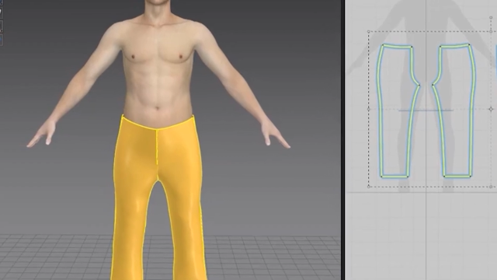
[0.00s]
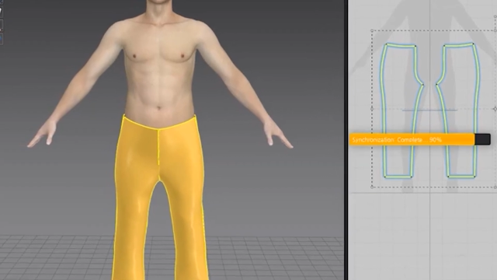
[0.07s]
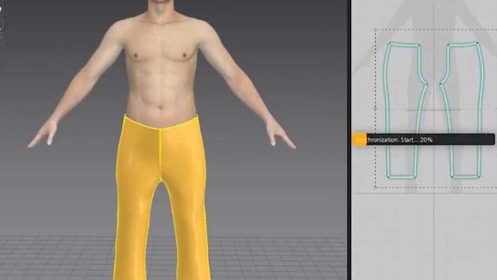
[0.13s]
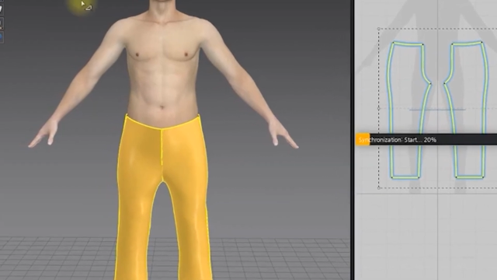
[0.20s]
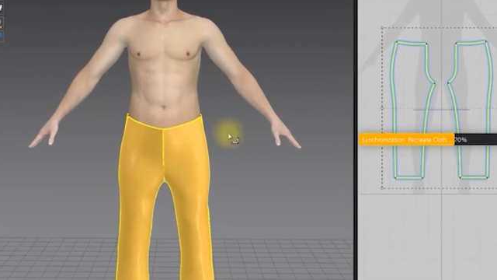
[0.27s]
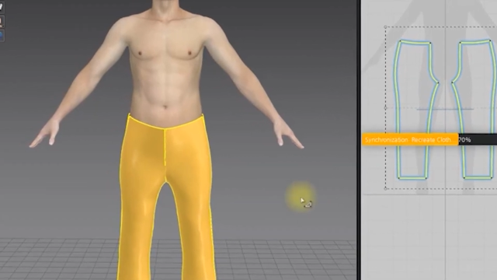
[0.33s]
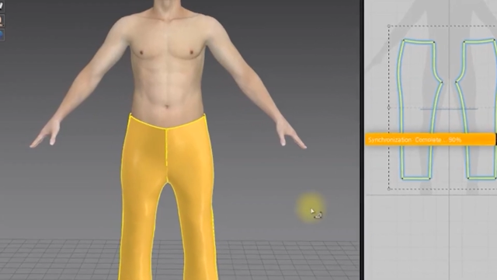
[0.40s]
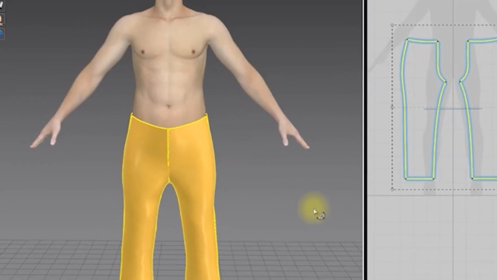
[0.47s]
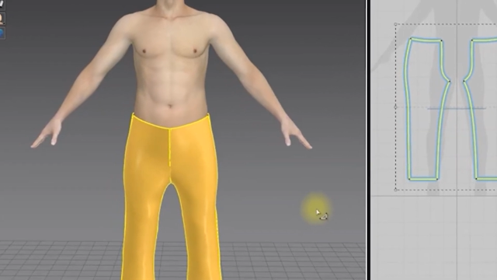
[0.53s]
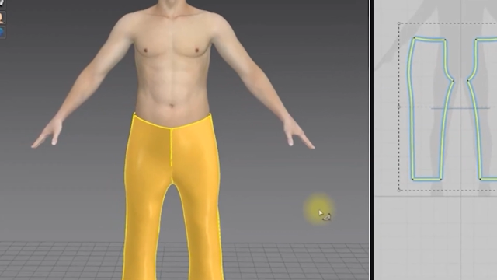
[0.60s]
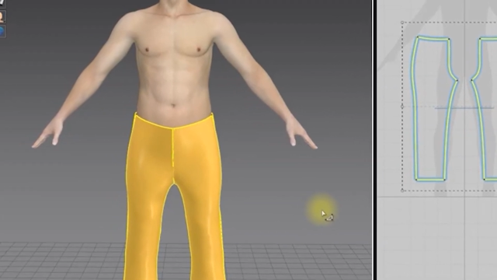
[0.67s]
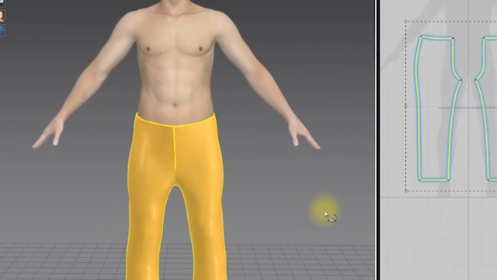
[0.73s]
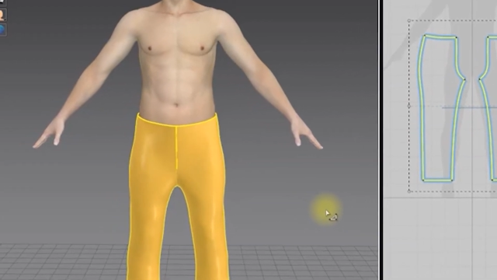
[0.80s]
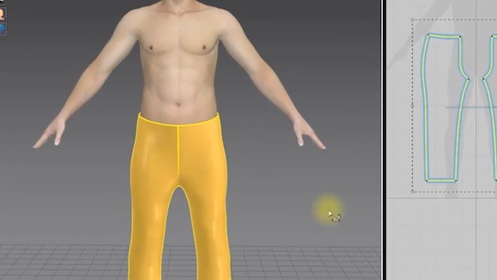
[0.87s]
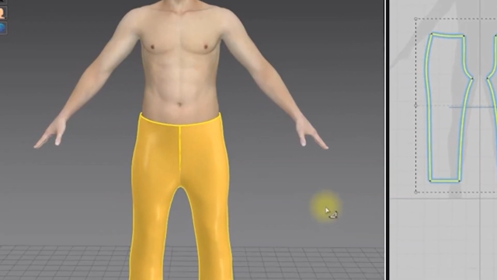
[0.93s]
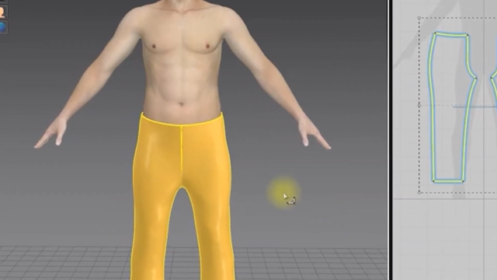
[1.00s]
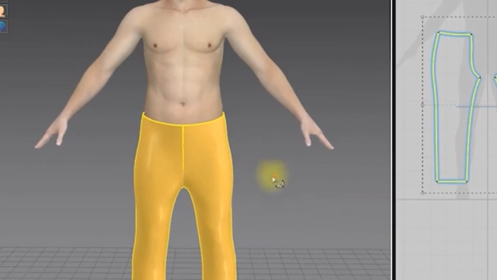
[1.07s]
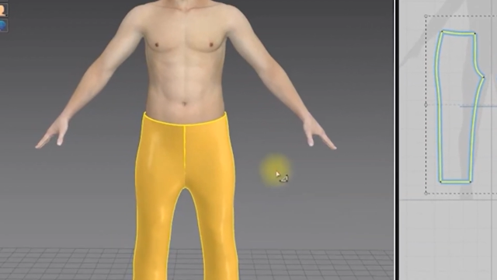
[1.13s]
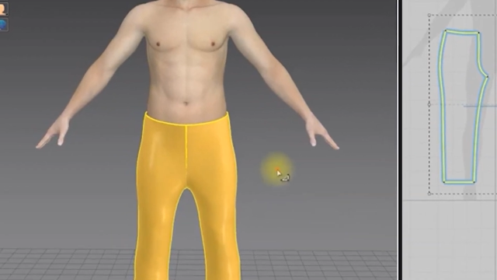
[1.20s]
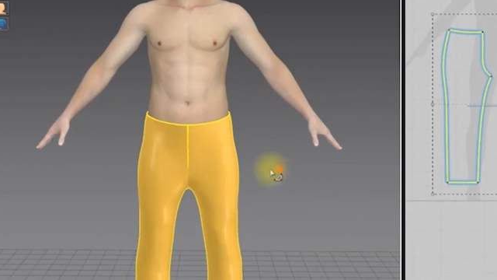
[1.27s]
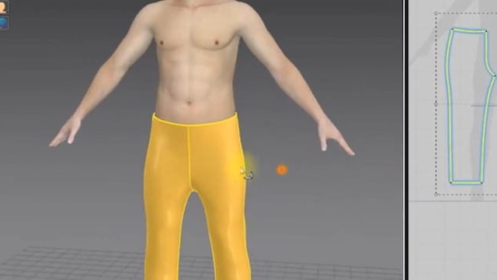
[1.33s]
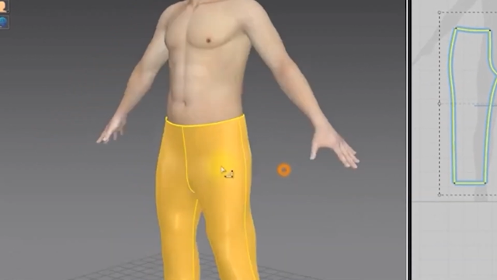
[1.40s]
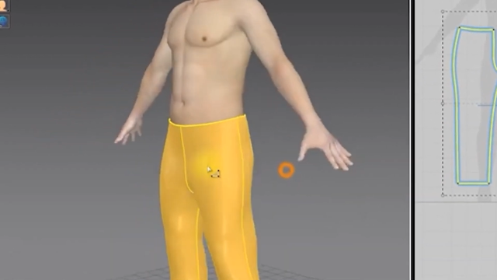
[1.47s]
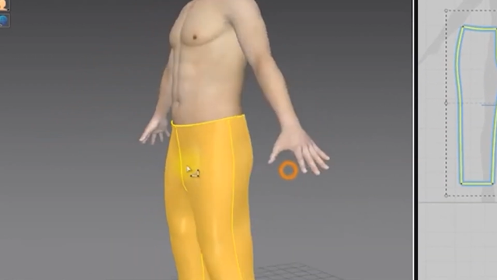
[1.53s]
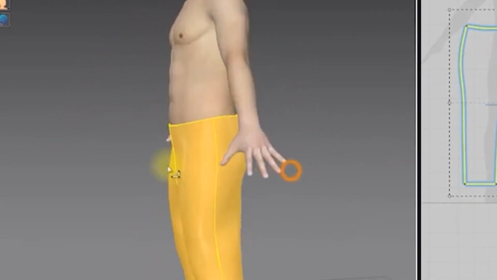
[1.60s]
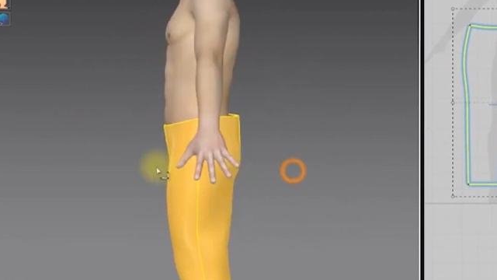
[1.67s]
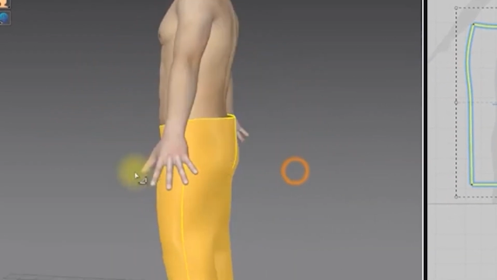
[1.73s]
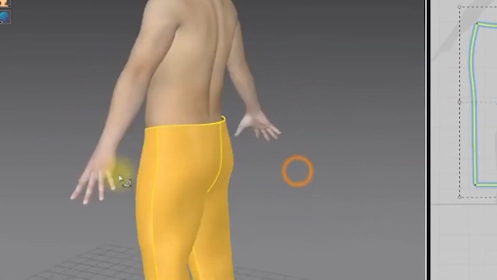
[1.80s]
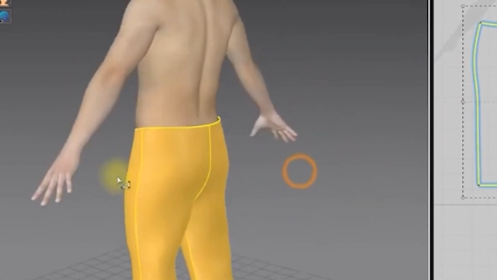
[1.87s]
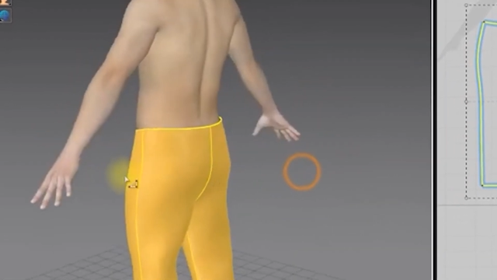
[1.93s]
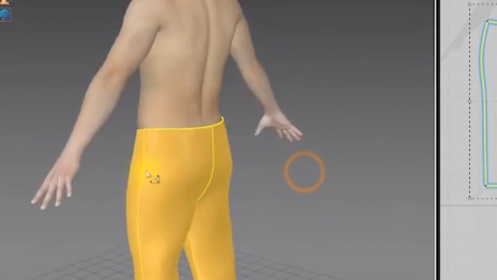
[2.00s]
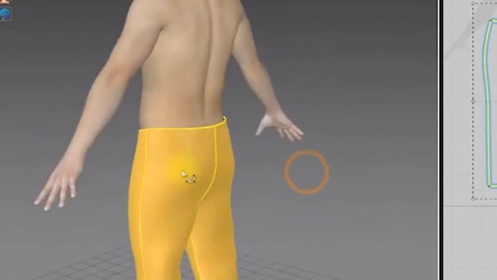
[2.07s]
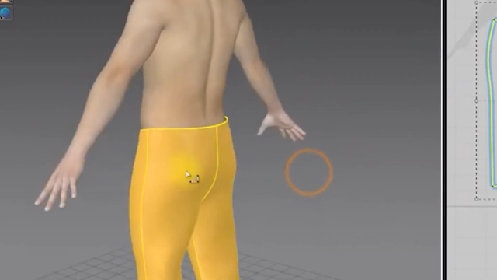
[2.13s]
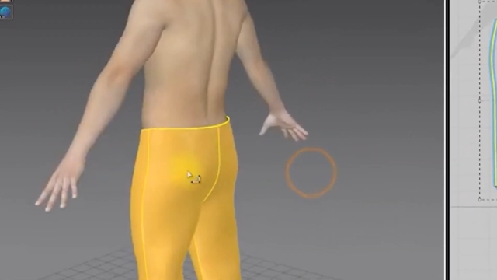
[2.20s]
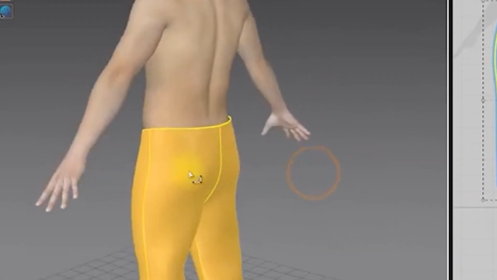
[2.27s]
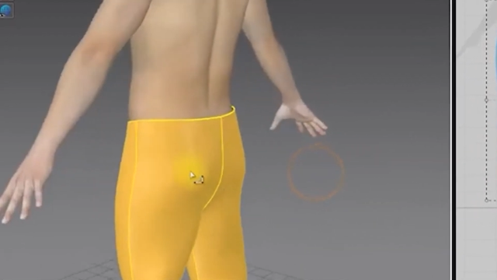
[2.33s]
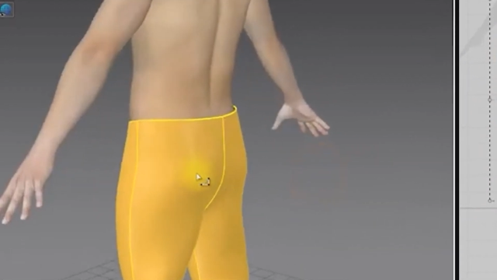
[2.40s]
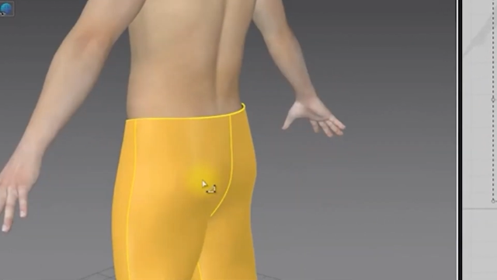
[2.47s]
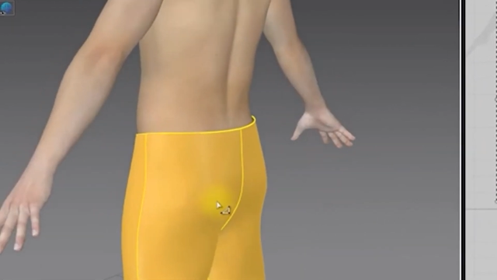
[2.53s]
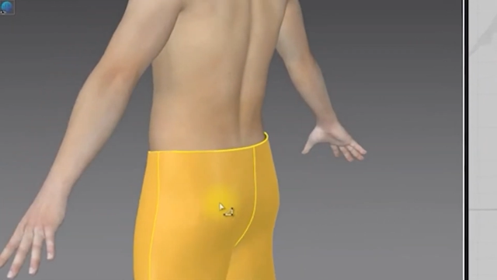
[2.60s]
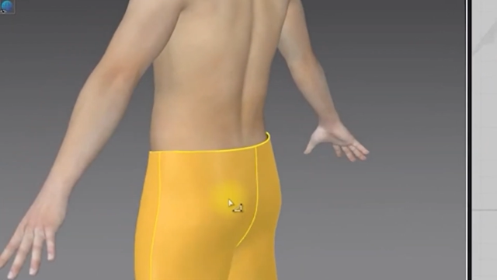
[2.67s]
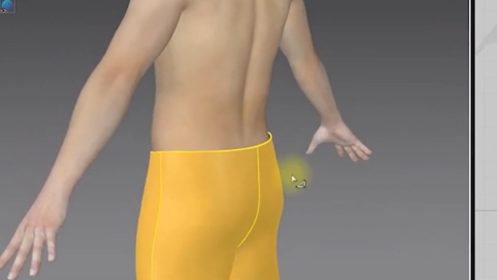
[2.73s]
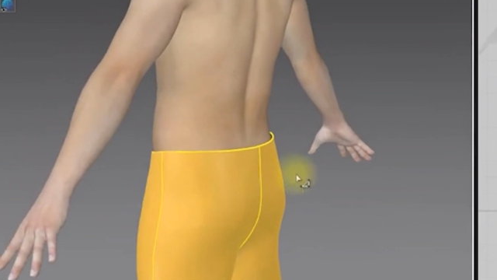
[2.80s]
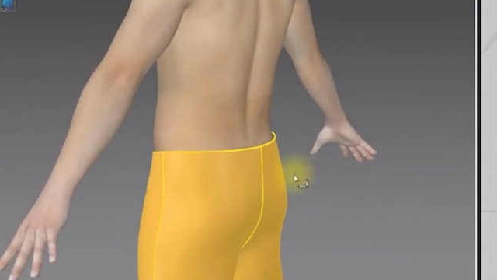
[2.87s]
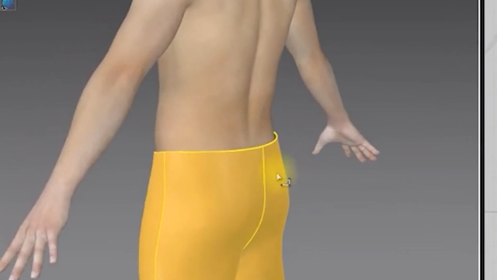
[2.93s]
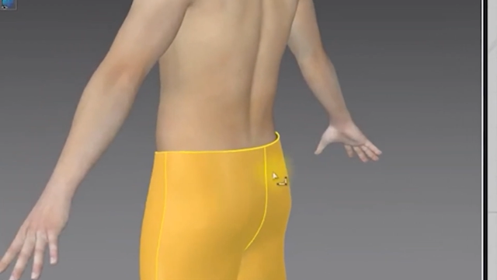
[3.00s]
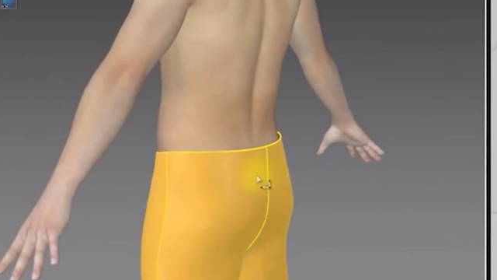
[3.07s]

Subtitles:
No face is visible, so there are no lips to read.